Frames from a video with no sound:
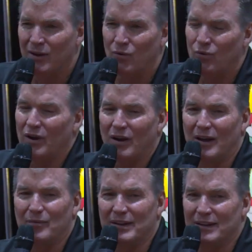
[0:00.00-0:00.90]
Well,
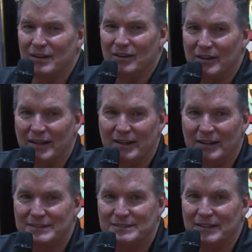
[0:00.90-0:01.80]
I mean, look,
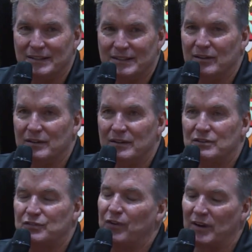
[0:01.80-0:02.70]

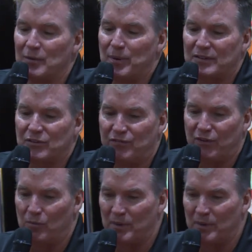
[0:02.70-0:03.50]
it's funny about the film